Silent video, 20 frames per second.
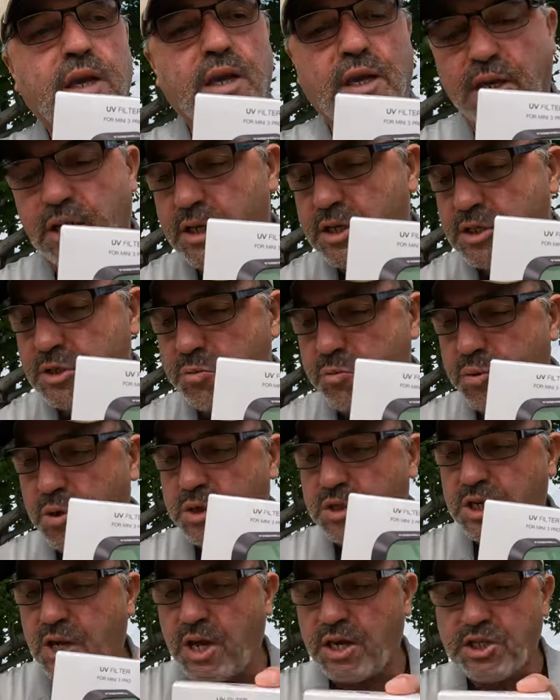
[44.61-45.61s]
is
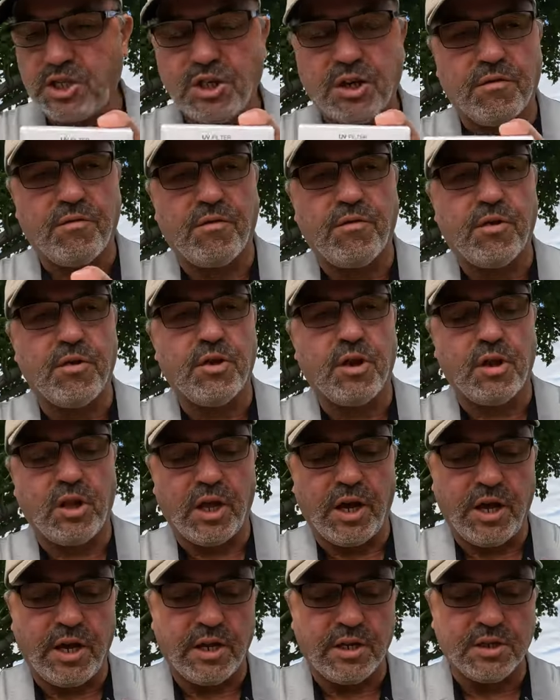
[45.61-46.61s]
protection for the
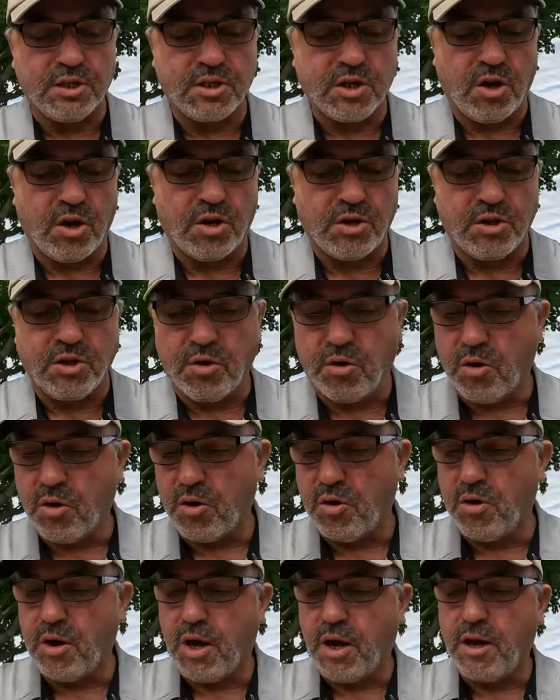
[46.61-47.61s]
lens on
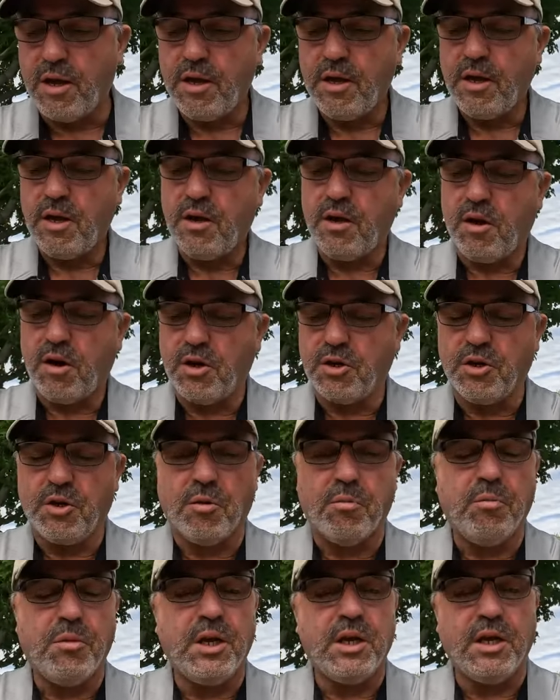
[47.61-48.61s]
your
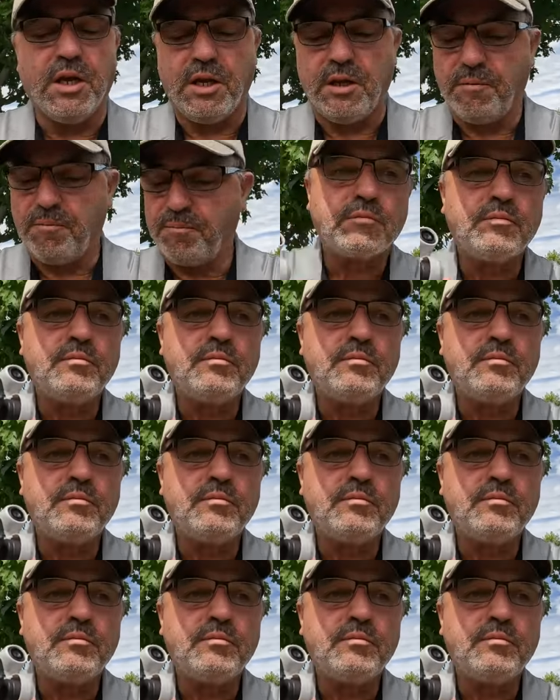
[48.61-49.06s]
Mini.